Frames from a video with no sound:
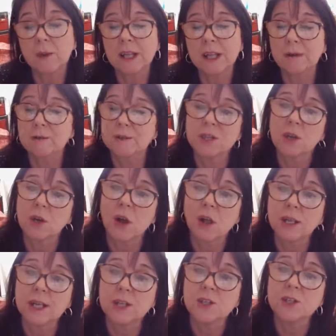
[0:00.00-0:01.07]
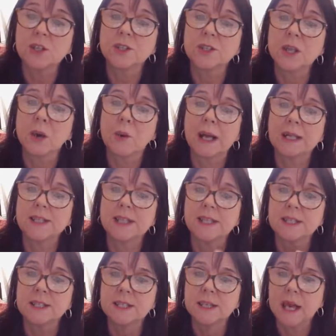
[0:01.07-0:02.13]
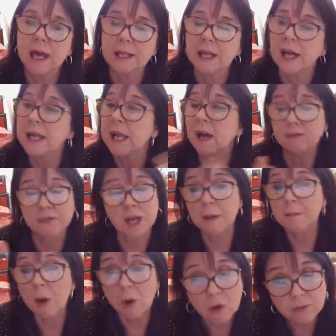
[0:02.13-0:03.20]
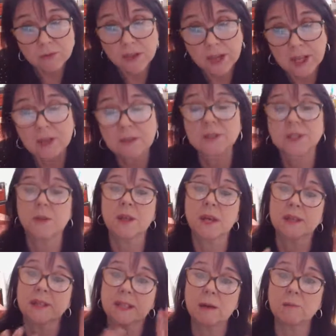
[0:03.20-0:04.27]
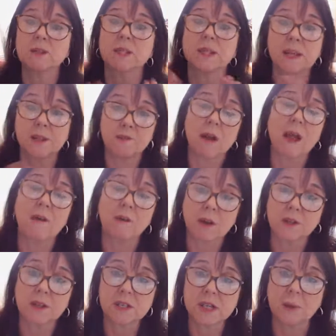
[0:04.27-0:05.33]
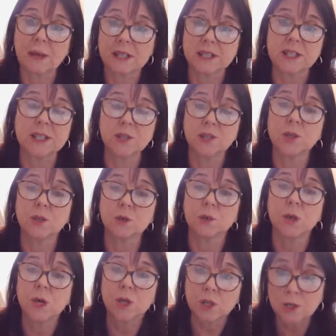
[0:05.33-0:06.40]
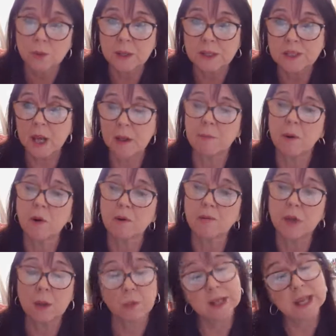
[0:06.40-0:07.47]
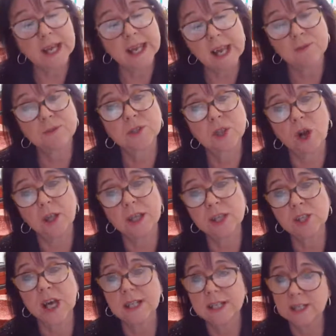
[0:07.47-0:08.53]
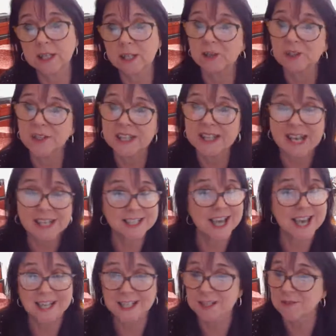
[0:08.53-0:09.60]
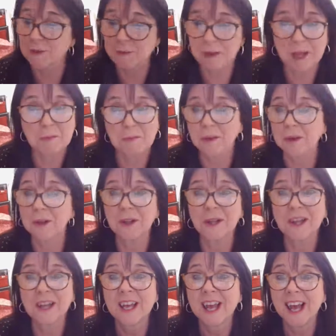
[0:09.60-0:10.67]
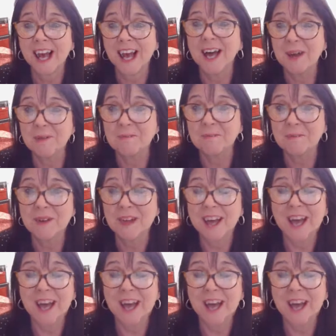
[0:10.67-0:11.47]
when I was at college, and so I love typography. So that was another area that I went into, doing typography. And when I left college, I did a lot of letterheads for people, and